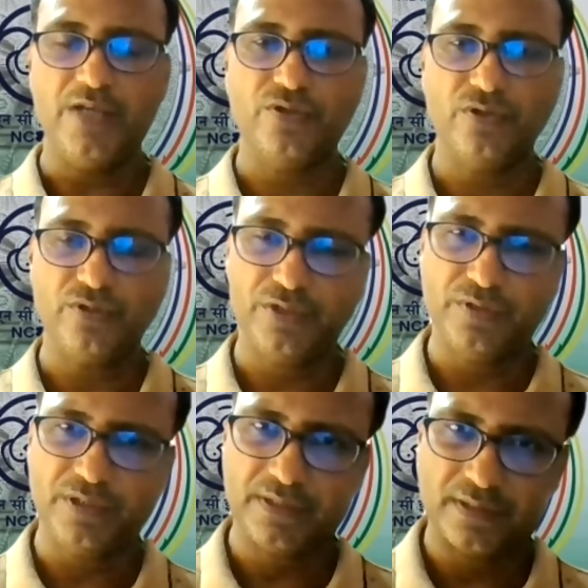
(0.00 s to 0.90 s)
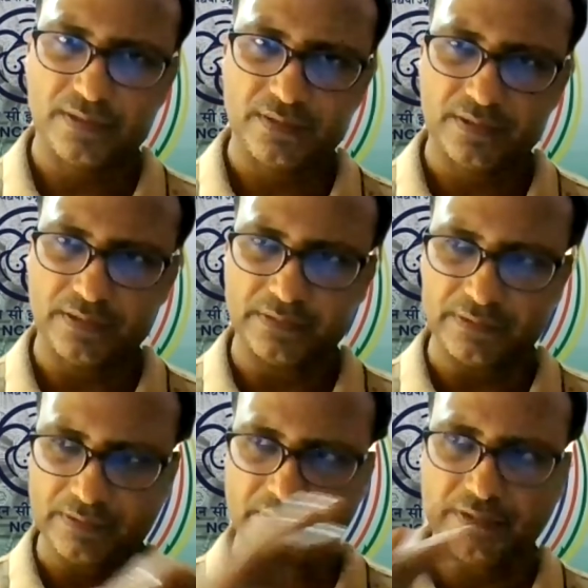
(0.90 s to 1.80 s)
So during
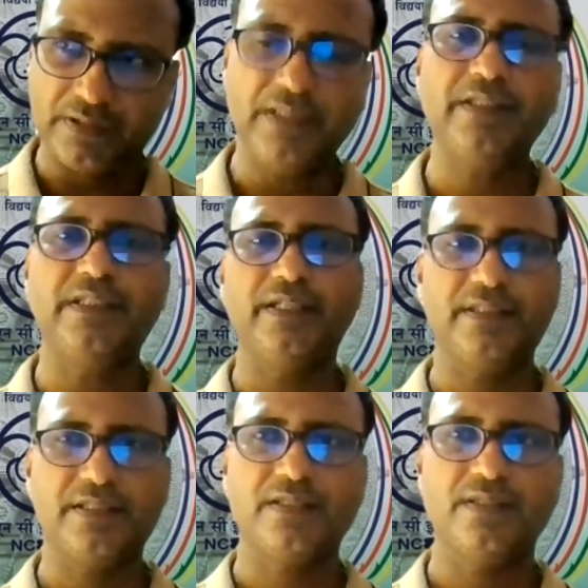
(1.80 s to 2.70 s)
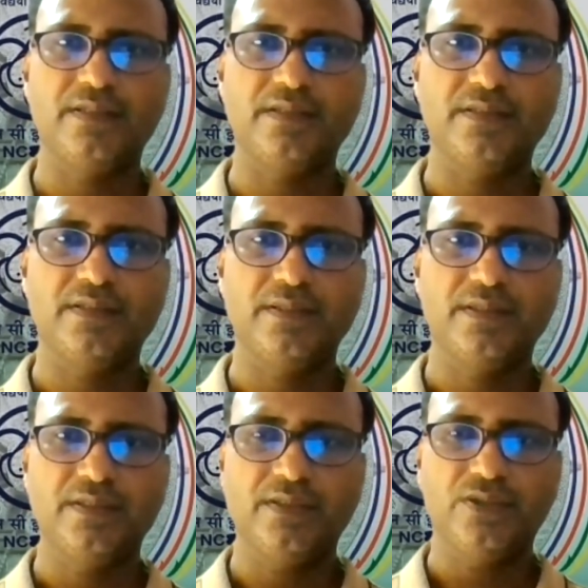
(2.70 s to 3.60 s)
3 days,
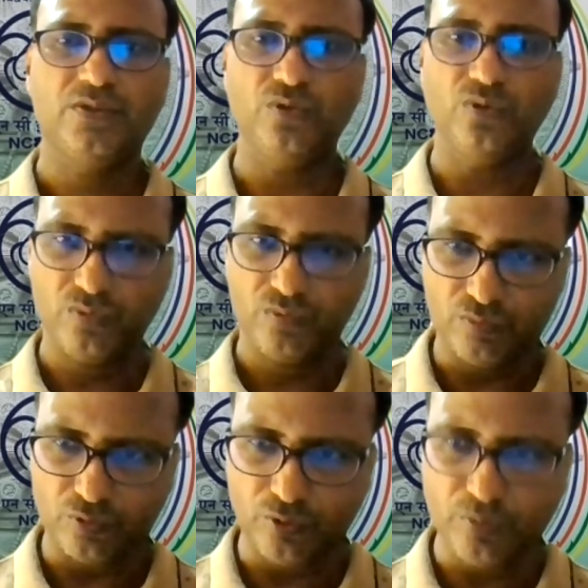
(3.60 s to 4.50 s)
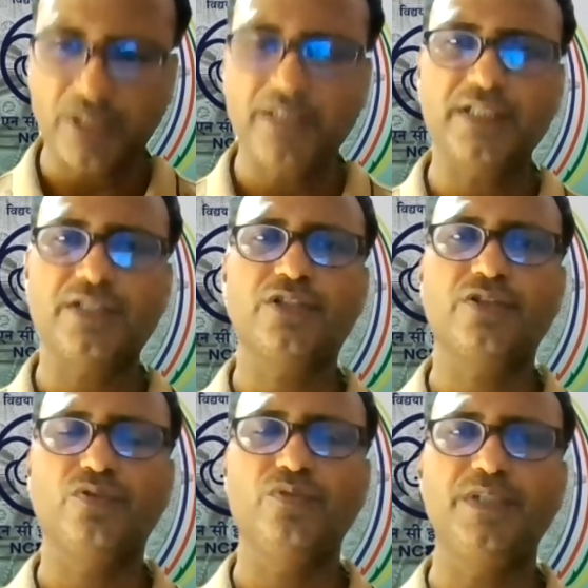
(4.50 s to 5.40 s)
the overall
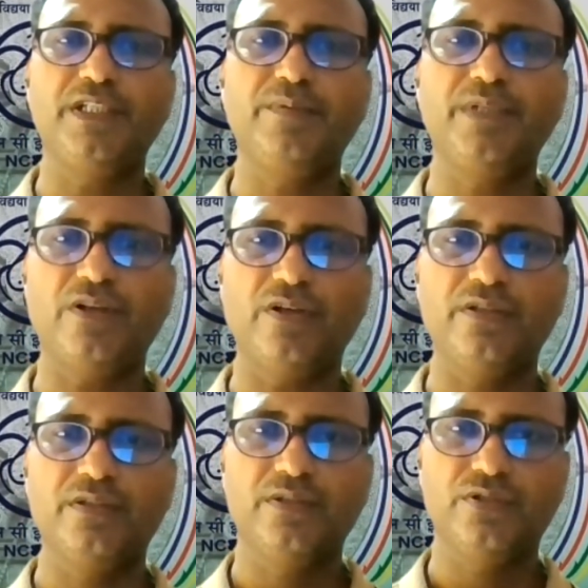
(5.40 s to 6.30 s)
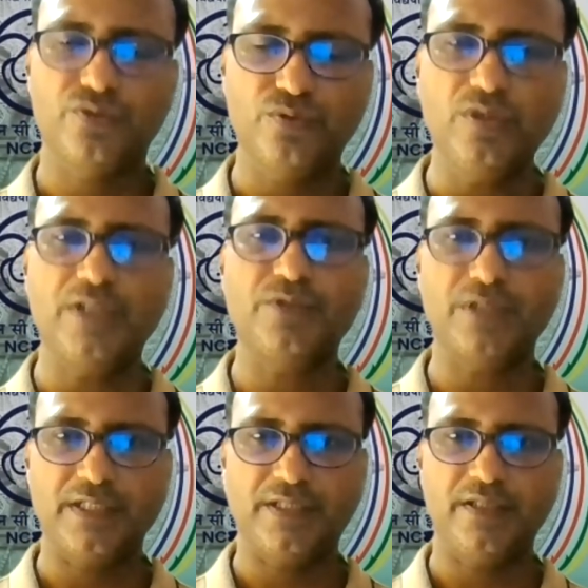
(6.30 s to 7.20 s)
discussion will be given on school
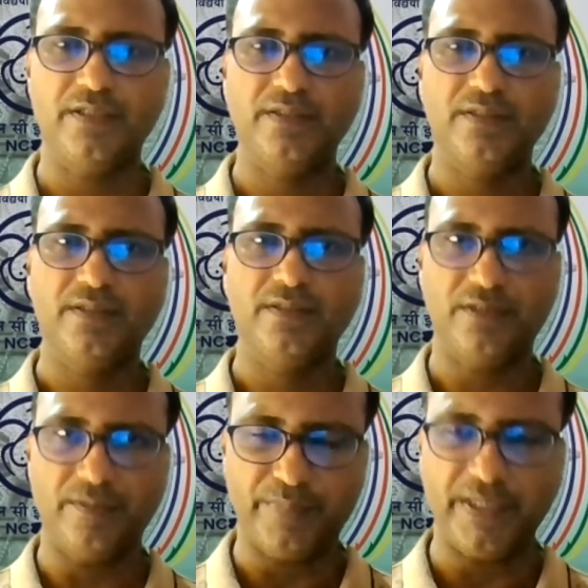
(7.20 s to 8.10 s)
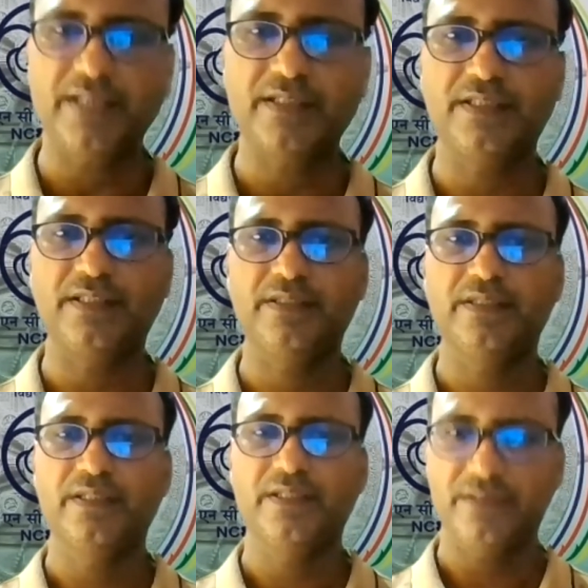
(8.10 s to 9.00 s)
education, the pedagogy,
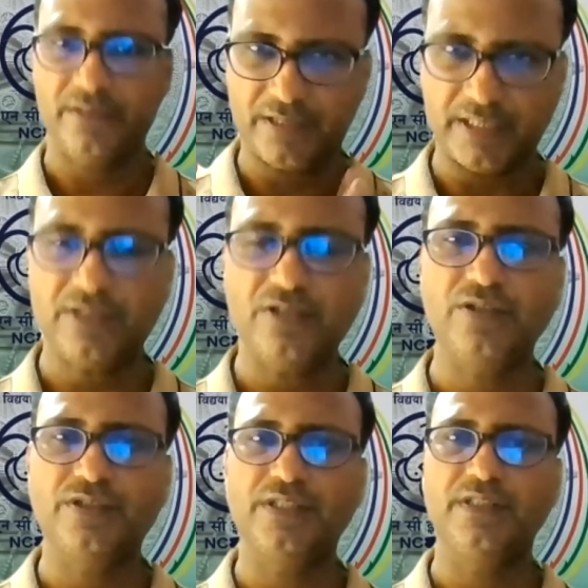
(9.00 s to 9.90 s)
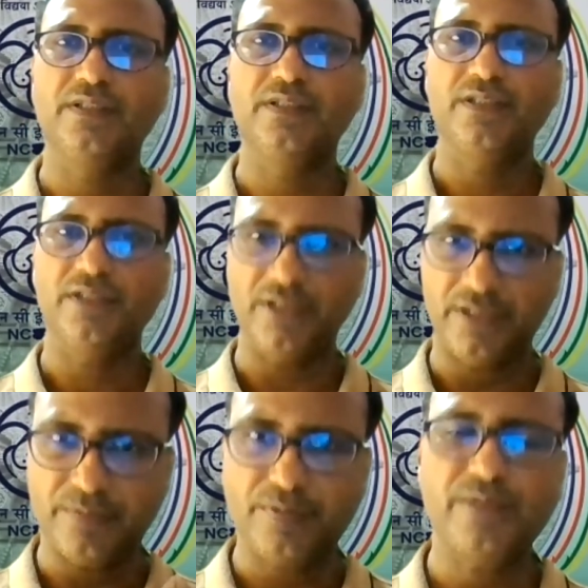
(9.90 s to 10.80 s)
the technology, the
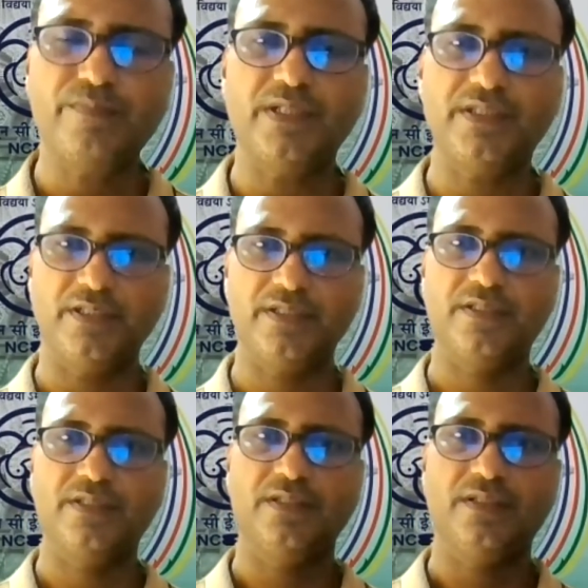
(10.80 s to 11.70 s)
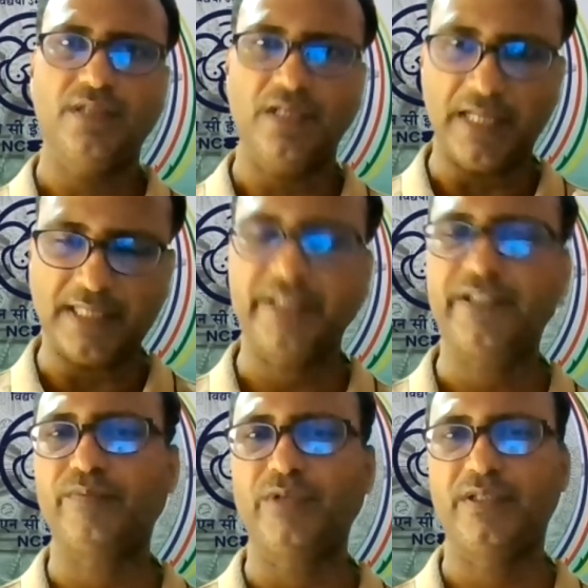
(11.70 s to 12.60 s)
different methods, the
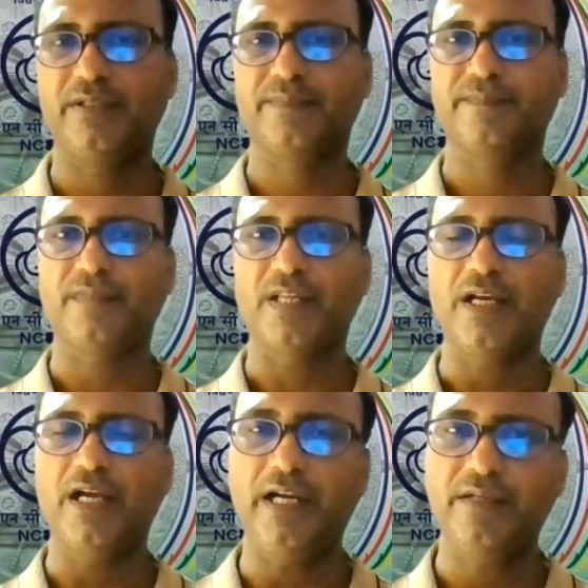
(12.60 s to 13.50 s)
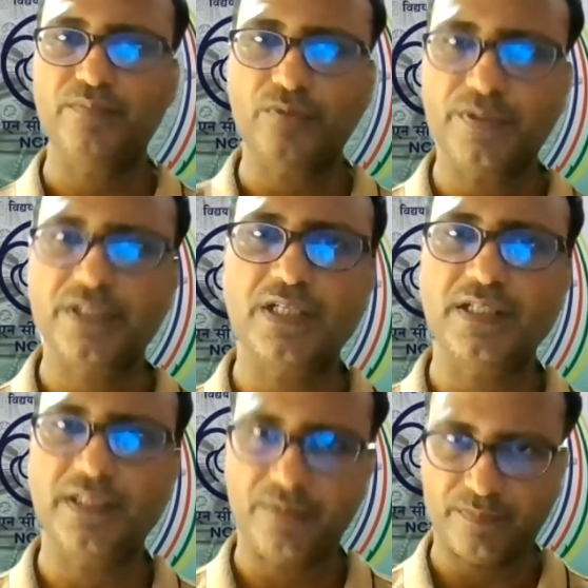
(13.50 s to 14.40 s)
assessment, and
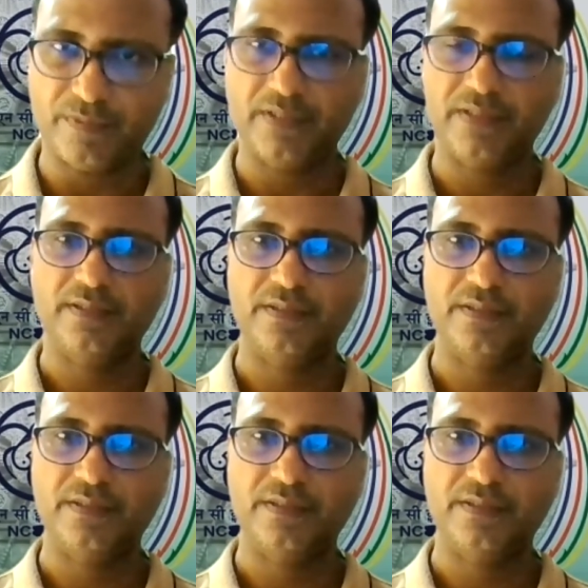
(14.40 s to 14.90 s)
professional development.